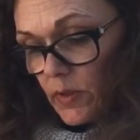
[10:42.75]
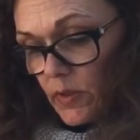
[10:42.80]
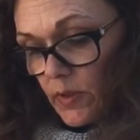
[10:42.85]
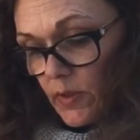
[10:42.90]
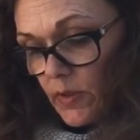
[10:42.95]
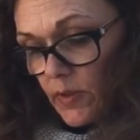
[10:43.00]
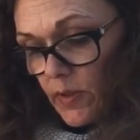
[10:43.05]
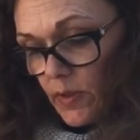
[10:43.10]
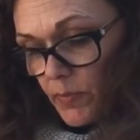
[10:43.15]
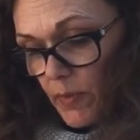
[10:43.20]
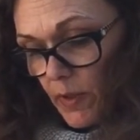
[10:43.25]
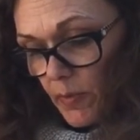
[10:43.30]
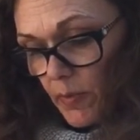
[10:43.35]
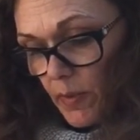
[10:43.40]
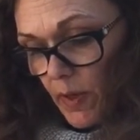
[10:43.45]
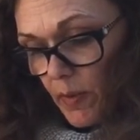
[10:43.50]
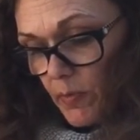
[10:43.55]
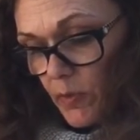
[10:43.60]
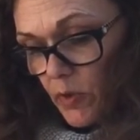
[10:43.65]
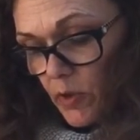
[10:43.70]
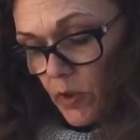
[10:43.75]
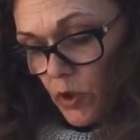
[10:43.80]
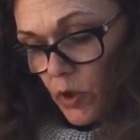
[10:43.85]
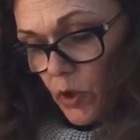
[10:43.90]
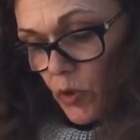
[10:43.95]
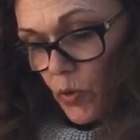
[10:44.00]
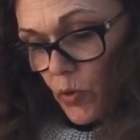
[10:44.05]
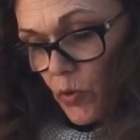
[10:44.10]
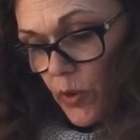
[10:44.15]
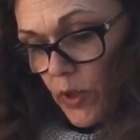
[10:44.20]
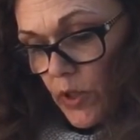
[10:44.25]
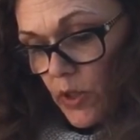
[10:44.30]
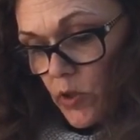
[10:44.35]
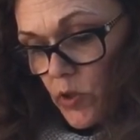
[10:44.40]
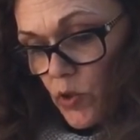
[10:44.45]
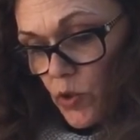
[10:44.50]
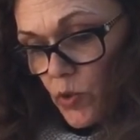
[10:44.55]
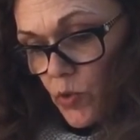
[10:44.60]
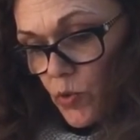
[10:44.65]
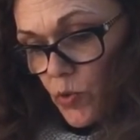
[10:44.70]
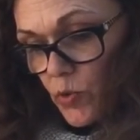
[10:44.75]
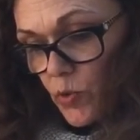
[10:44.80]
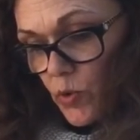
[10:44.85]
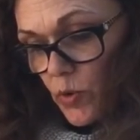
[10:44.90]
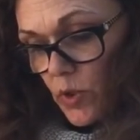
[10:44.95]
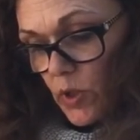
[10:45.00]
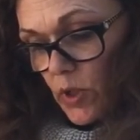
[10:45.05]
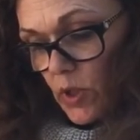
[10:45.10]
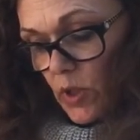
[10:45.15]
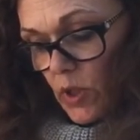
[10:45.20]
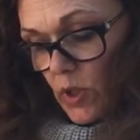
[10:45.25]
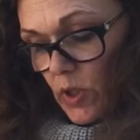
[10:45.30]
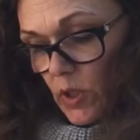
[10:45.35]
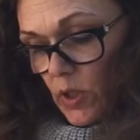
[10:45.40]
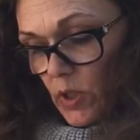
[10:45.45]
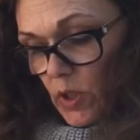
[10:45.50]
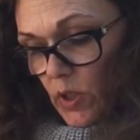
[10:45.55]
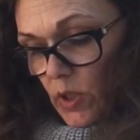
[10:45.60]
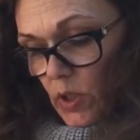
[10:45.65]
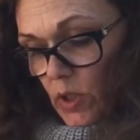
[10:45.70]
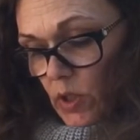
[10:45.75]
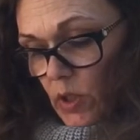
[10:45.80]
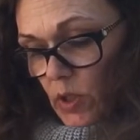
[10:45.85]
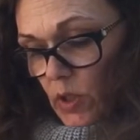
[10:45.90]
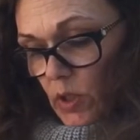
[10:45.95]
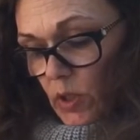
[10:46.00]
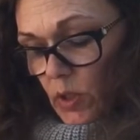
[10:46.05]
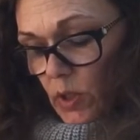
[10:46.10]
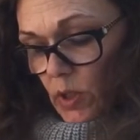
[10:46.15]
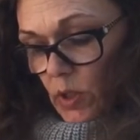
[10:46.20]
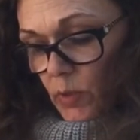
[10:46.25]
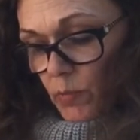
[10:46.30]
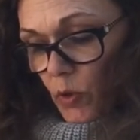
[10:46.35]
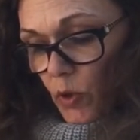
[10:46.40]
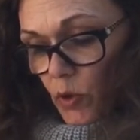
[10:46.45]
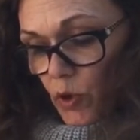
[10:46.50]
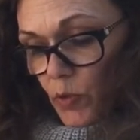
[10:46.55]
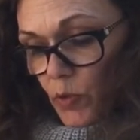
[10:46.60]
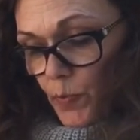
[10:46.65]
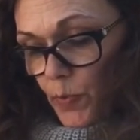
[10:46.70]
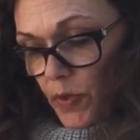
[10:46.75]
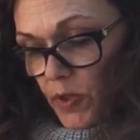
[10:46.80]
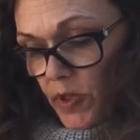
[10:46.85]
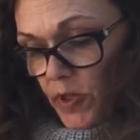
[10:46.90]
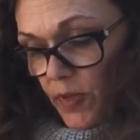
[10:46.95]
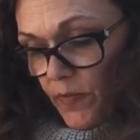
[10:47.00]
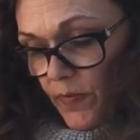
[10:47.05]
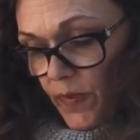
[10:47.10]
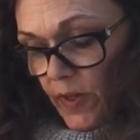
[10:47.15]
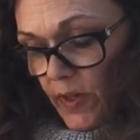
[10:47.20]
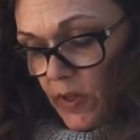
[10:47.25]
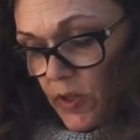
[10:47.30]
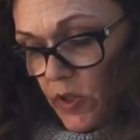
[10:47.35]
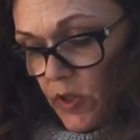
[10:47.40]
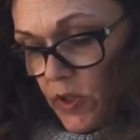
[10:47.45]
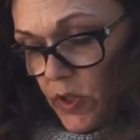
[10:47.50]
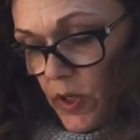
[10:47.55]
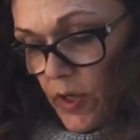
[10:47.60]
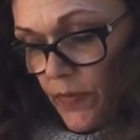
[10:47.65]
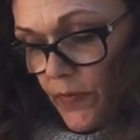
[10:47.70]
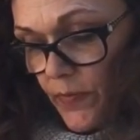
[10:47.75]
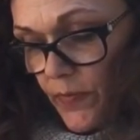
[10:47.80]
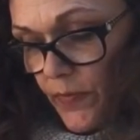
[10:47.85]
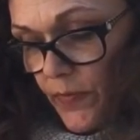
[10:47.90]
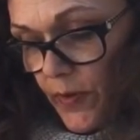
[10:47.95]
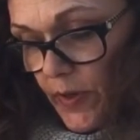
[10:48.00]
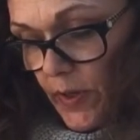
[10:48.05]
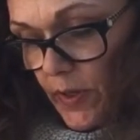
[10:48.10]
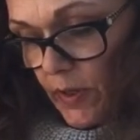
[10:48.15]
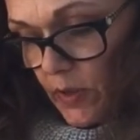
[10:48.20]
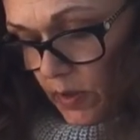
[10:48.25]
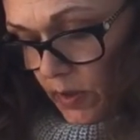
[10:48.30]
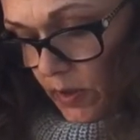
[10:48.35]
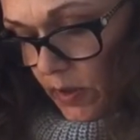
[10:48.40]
And then maybe I'm going to go into more specific stuff in